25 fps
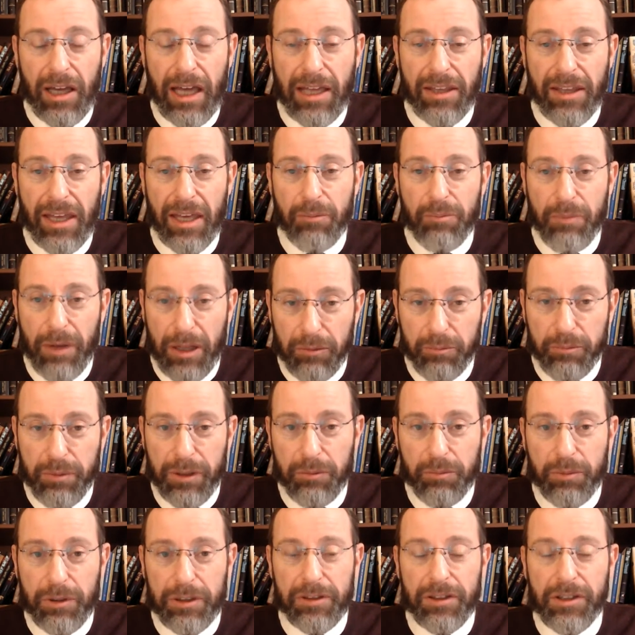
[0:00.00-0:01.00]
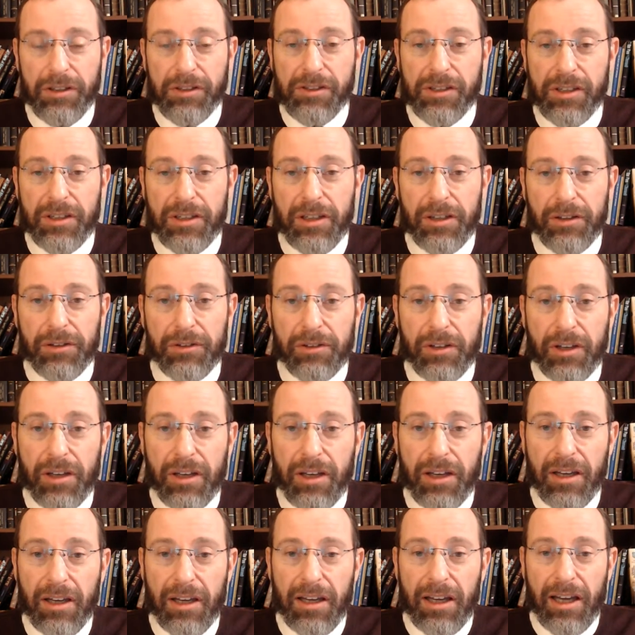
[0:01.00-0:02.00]
built these cities,
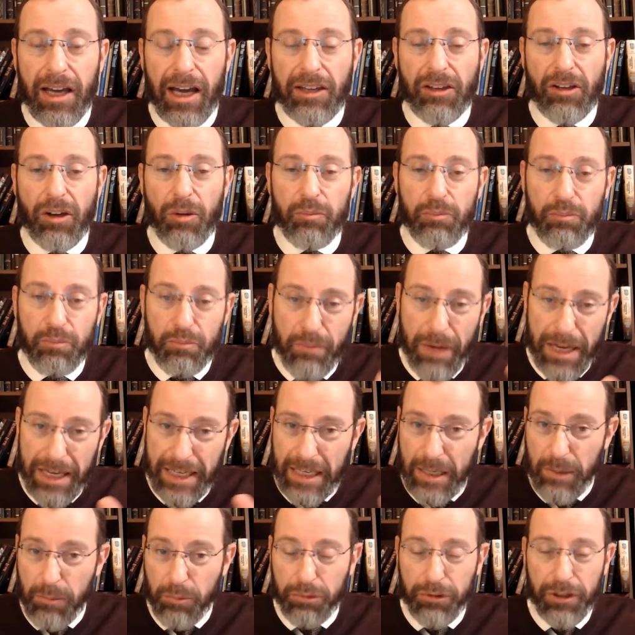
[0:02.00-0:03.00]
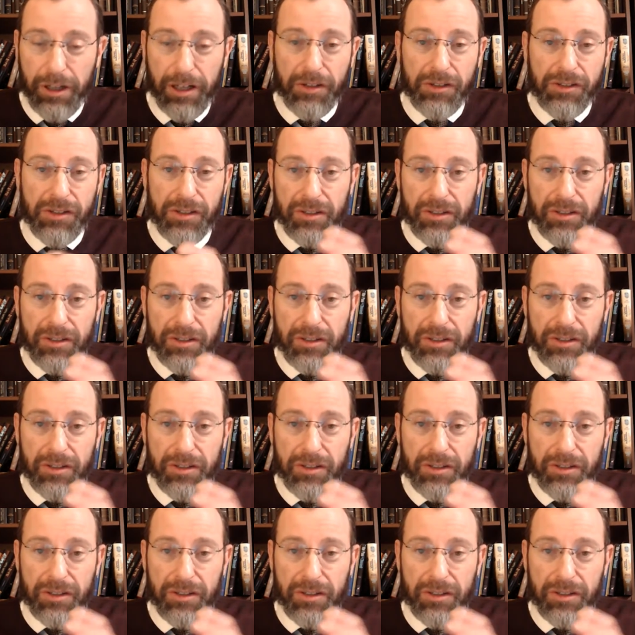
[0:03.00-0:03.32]
and they're making bricks.